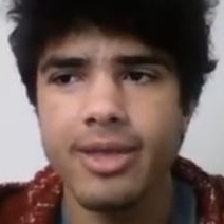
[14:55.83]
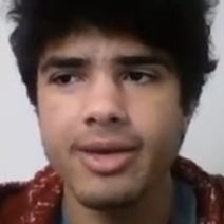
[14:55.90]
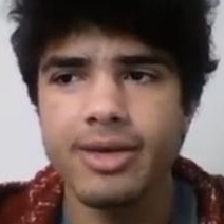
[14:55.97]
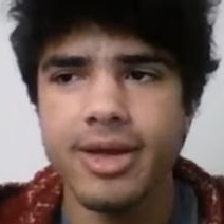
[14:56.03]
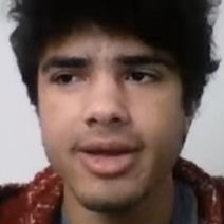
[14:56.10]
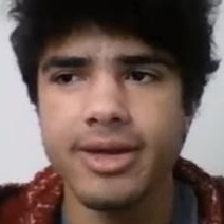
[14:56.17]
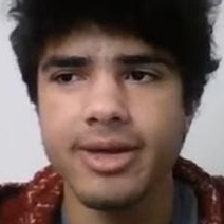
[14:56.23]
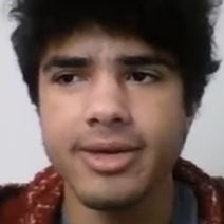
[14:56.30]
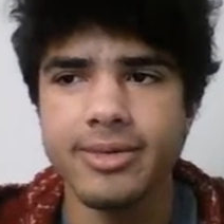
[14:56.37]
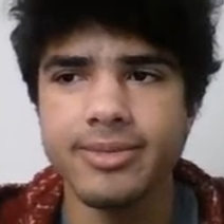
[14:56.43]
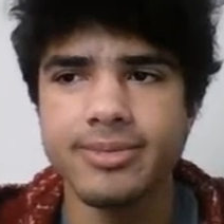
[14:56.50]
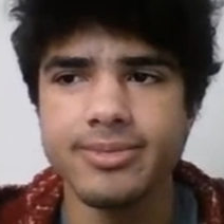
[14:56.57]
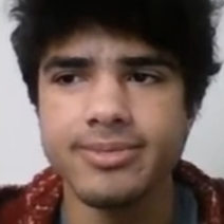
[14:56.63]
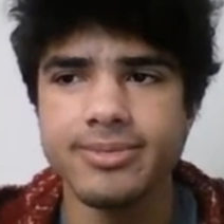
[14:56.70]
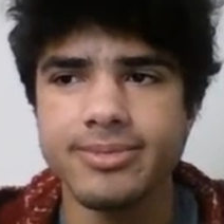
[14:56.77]

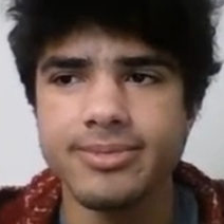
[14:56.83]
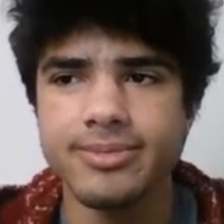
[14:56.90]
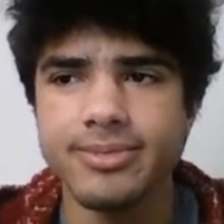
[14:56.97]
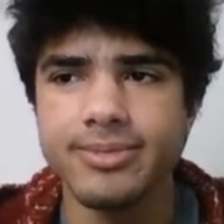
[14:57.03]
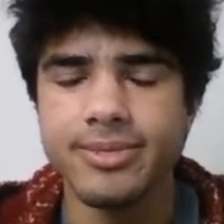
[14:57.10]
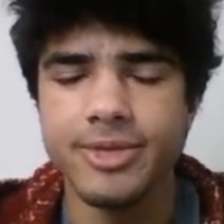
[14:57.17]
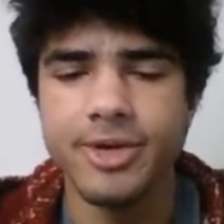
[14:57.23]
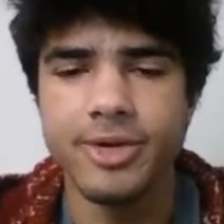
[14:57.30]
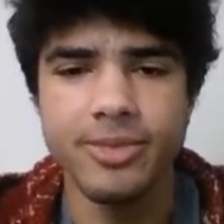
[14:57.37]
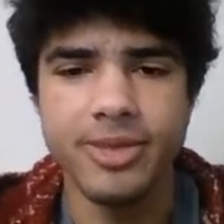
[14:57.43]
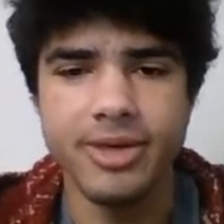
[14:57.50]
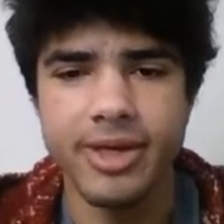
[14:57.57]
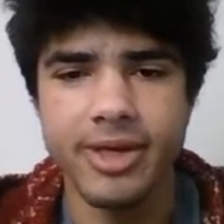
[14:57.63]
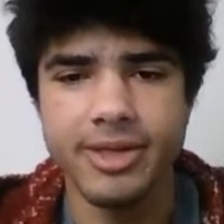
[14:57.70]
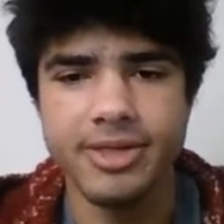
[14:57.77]
don't
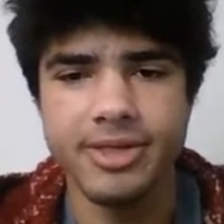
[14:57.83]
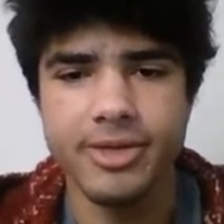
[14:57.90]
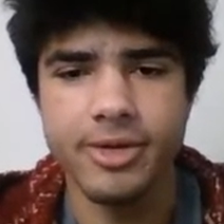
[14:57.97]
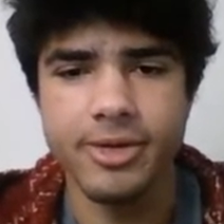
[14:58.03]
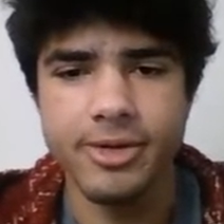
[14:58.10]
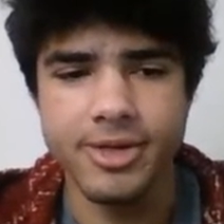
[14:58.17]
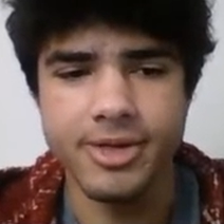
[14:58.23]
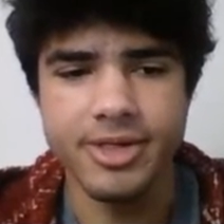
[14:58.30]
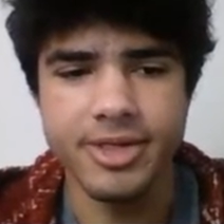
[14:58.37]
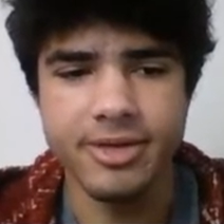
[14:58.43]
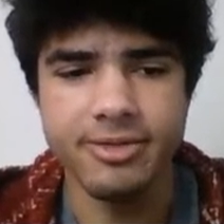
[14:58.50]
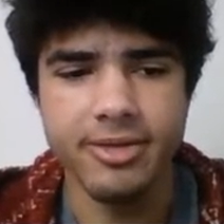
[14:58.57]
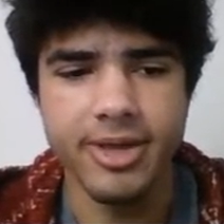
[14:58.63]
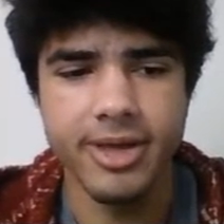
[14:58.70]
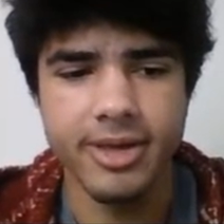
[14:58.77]
be like discouraged
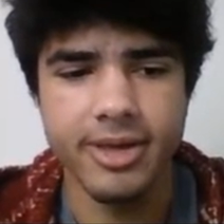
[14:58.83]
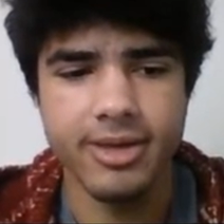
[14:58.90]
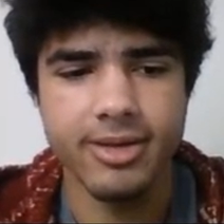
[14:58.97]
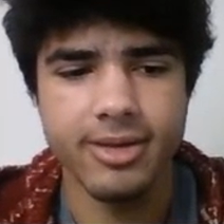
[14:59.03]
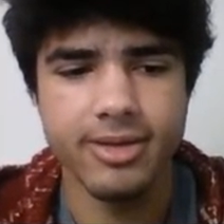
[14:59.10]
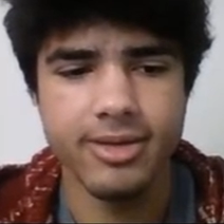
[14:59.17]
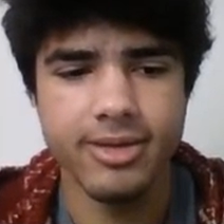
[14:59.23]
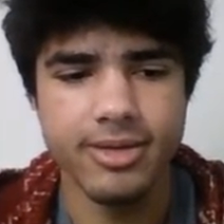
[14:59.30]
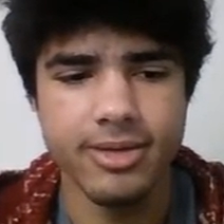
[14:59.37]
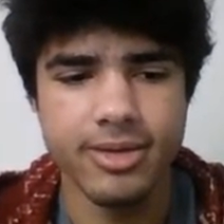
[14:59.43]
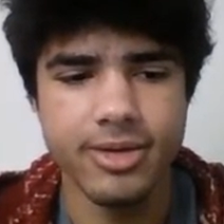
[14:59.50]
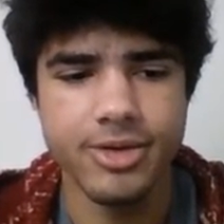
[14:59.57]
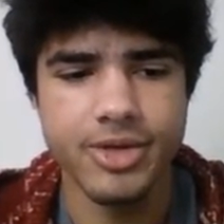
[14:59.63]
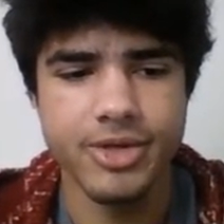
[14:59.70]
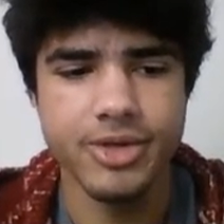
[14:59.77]
if like
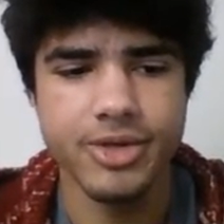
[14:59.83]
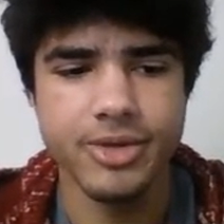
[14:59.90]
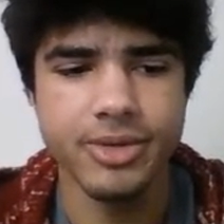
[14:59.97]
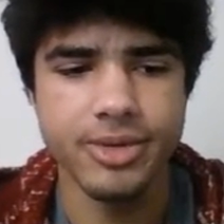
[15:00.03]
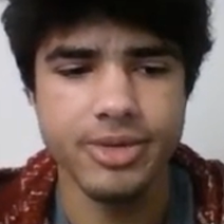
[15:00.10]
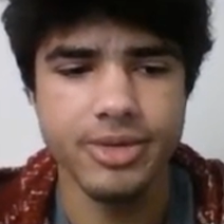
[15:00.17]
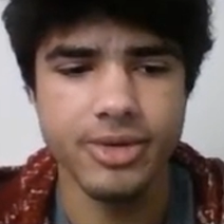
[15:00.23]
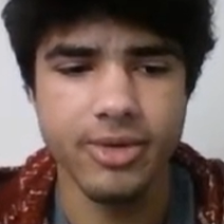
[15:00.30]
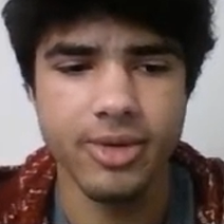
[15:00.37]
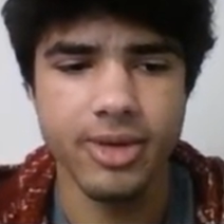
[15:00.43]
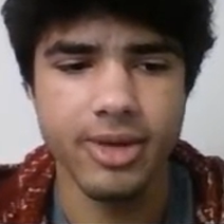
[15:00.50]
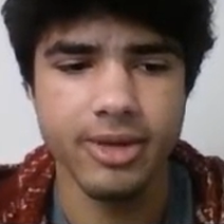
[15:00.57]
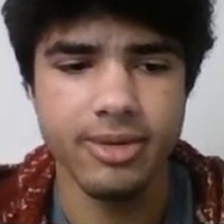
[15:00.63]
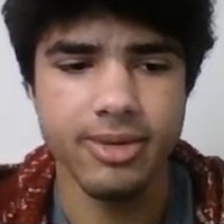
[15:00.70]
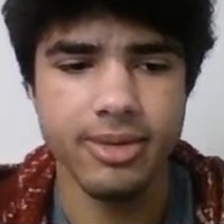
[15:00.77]
your students or
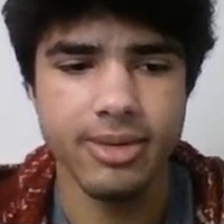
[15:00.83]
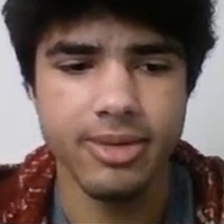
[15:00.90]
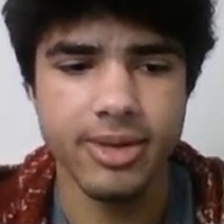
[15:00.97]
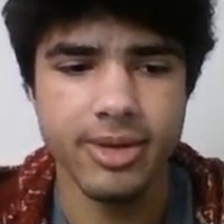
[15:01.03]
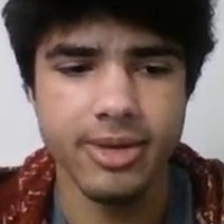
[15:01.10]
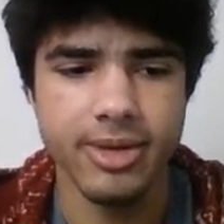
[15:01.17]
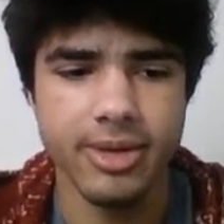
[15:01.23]
like the